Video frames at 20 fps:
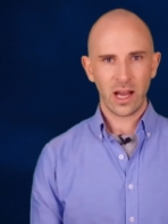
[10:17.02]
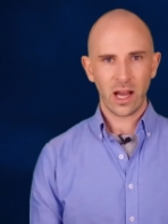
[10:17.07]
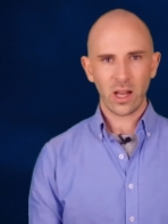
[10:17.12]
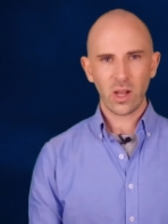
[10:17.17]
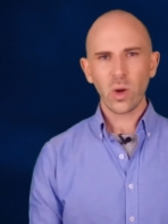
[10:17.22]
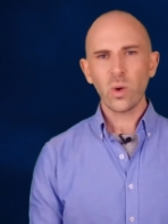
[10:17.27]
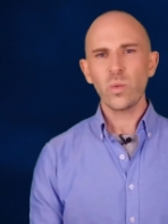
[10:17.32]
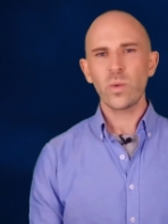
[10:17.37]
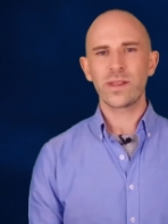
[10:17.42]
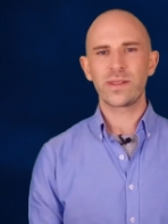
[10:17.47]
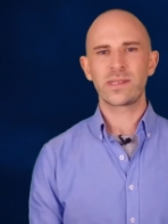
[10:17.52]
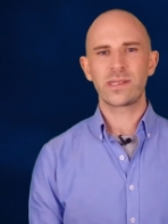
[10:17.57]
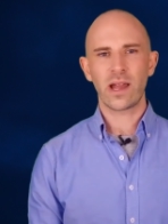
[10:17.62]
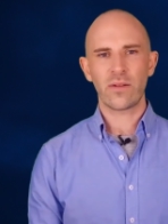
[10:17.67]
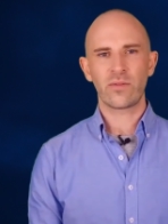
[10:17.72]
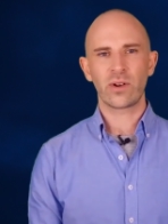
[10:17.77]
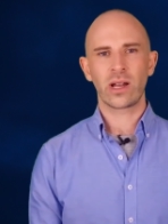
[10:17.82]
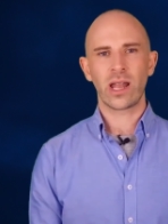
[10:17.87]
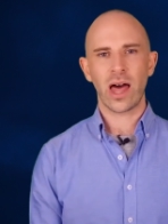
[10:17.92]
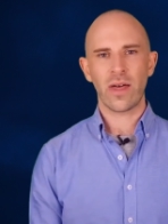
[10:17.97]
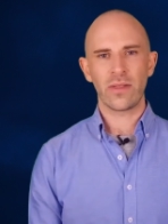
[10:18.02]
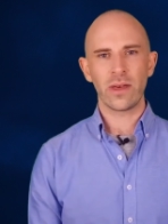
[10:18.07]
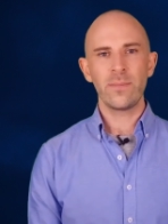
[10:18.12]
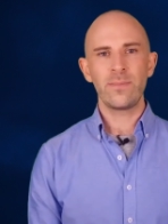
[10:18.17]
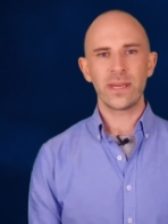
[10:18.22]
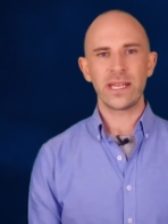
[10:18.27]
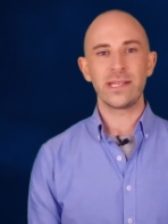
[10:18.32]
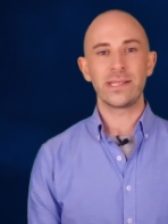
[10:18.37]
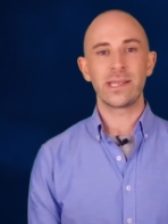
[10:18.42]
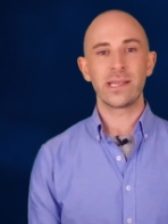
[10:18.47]
Along with several
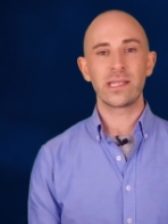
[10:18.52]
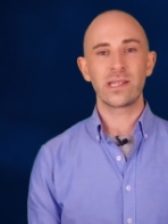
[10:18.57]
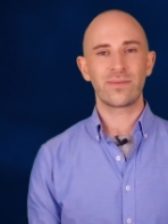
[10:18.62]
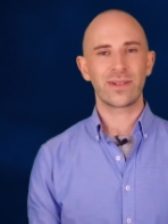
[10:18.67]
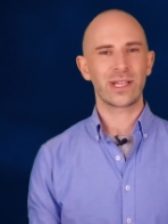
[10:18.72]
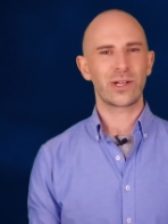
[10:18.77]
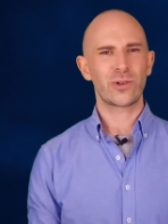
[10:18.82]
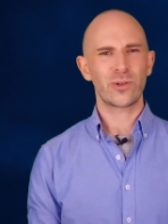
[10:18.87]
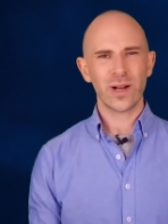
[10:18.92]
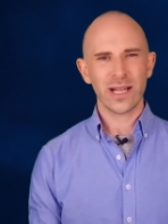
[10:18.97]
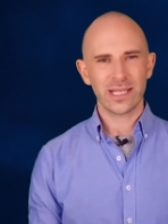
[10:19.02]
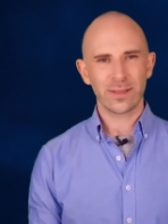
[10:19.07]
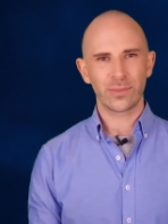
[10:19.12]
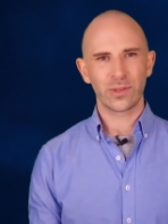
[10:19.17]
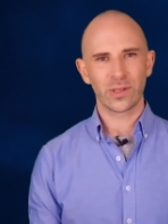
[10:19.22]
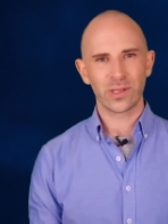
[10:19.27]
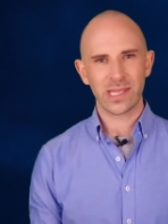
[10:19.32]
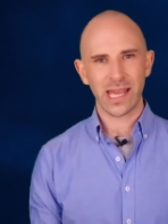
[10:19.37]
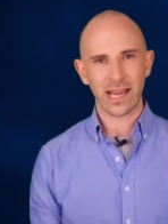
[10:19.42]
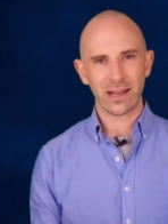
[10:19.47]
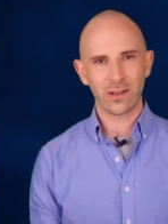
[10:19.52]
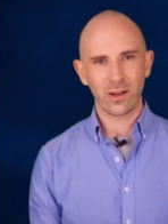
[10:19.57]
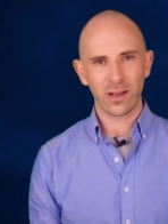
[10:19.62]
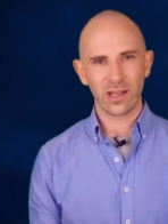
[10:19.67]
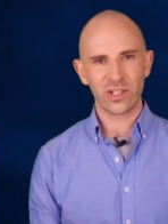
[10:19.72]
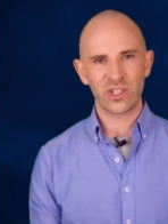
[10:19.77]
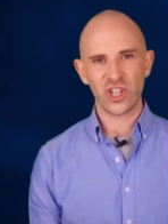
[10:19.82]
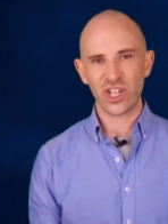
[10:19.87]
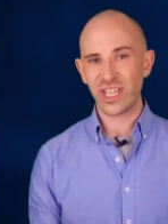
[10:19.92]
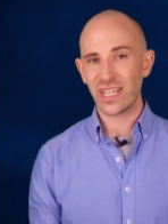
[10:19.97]
other pieces of incredible
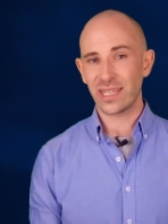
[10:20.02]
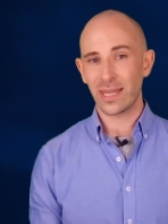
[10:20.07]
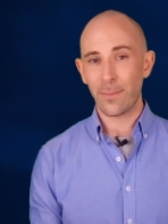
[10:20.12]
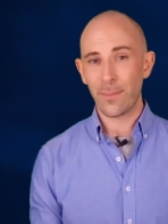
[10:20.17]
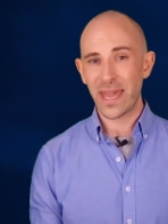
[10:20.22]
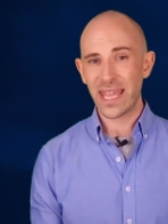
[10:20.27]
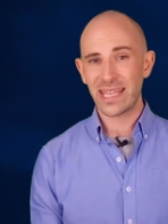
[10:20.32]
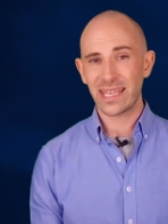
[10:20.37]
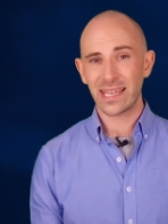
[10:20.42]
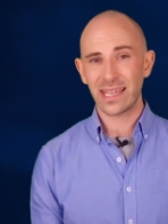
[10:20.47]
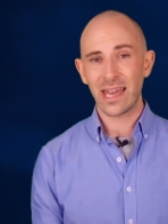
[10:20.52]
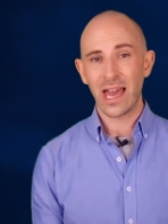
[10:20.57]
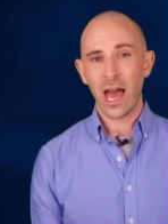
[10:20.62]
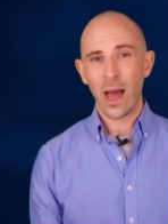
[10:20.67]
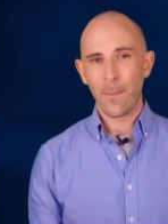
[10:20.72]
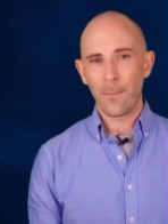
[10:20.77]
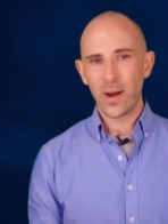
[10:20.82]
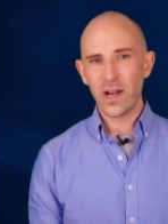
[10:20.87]
technology in the making,